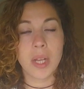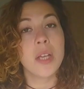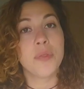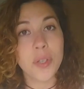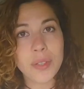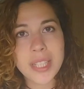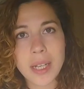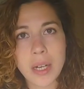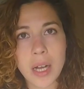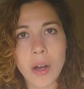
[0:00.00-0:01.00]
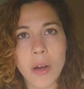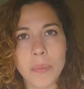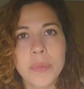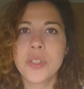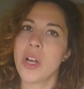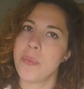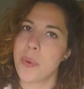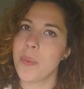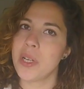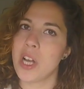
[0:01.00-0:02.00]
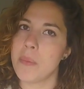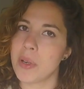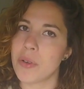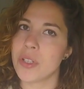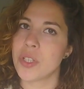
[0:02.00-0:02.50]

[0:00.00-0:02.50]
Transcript: If you recycle at home, you have probably come across